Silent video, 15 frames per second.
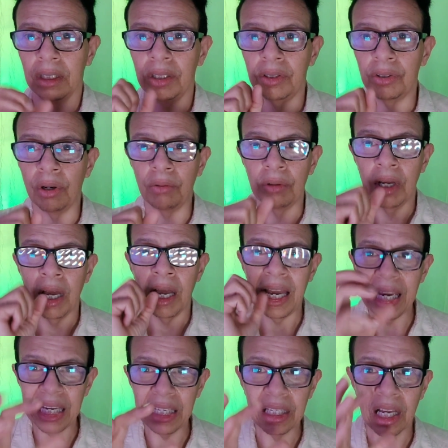You don't
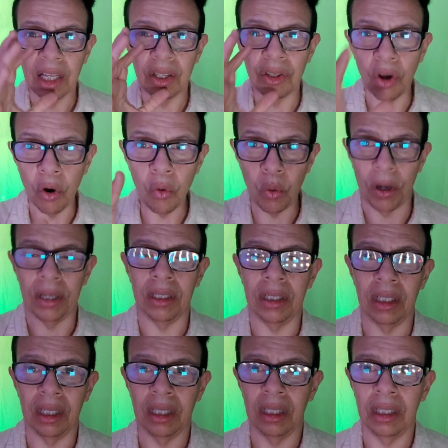hate no one.